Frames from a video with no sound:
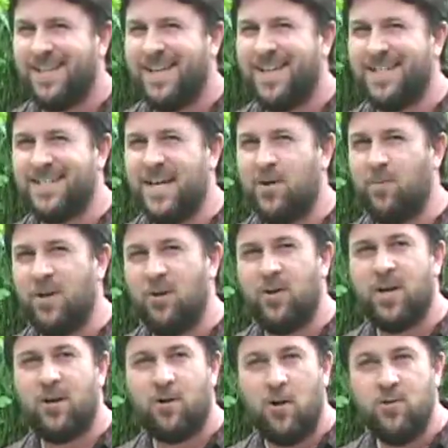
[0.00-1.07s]
is that we look
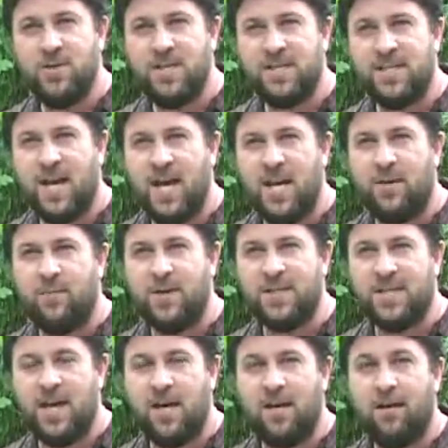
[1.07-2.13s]
at our own society and we
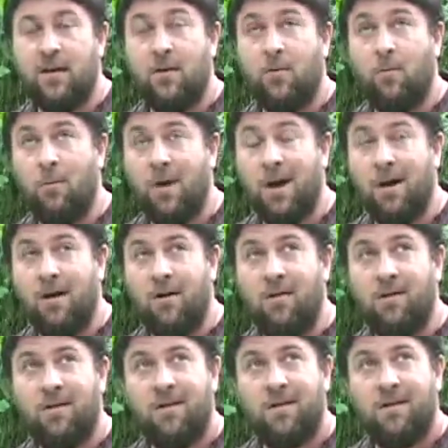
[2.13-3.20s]
say, wow,
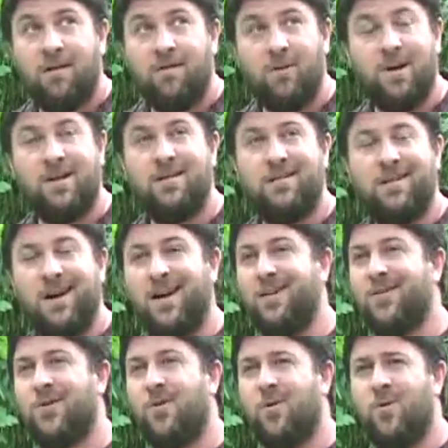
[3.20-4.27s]
well, I
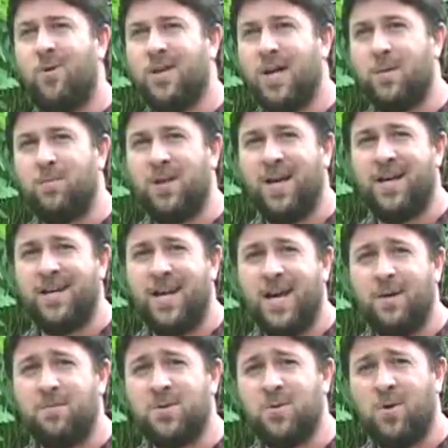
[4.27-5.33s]
don't know a whole lot of plant
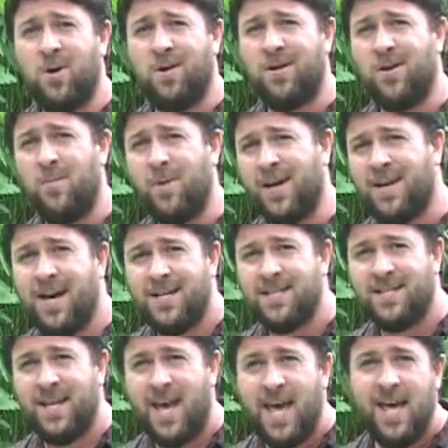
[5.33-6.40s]
names, or, you know, my
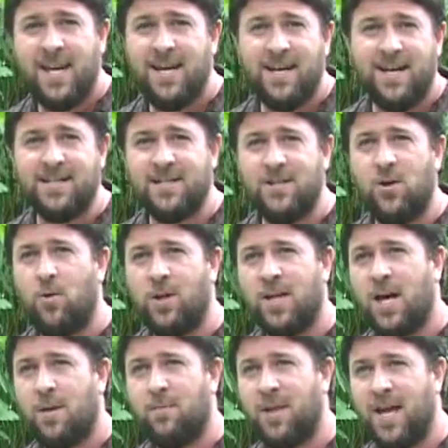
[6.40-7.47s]
cousin Eddie doesn't know a
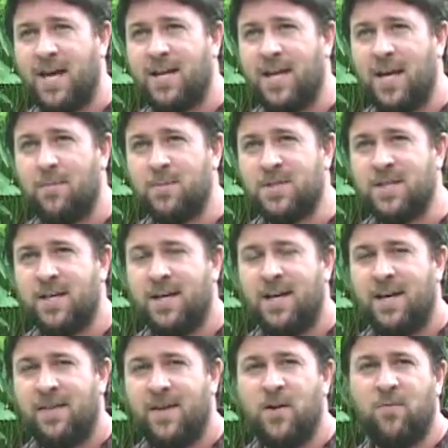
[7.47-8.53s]
lot of plant names.
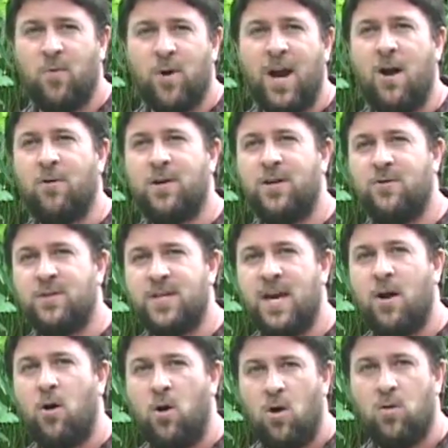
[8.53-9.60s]
Therefore, how can you
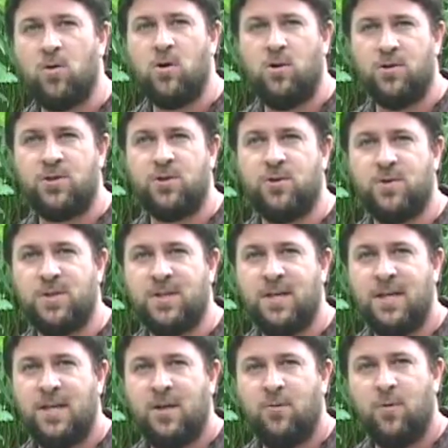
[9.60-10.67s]
say all cultures?
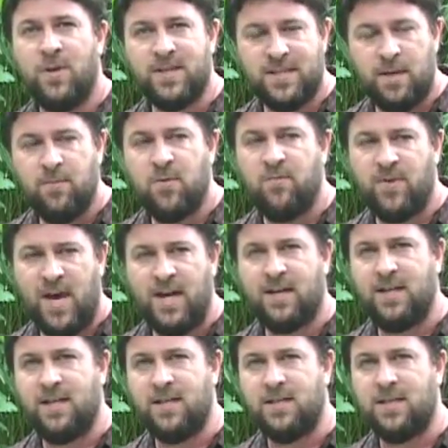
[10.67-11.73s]
Well, the simple
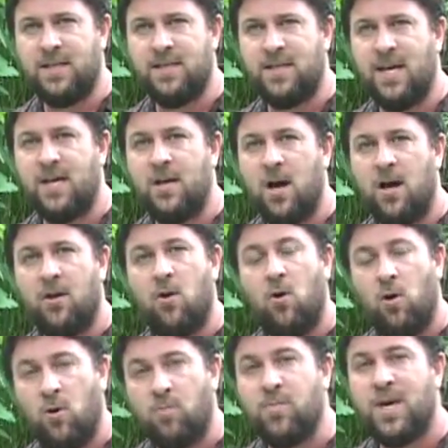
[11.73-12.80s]
fact is, is that not
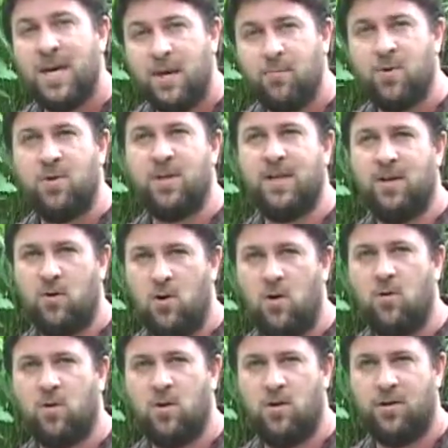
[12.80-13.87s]
all people in
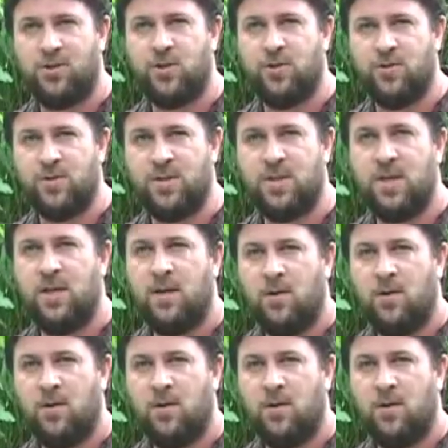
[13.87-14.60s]
all cultures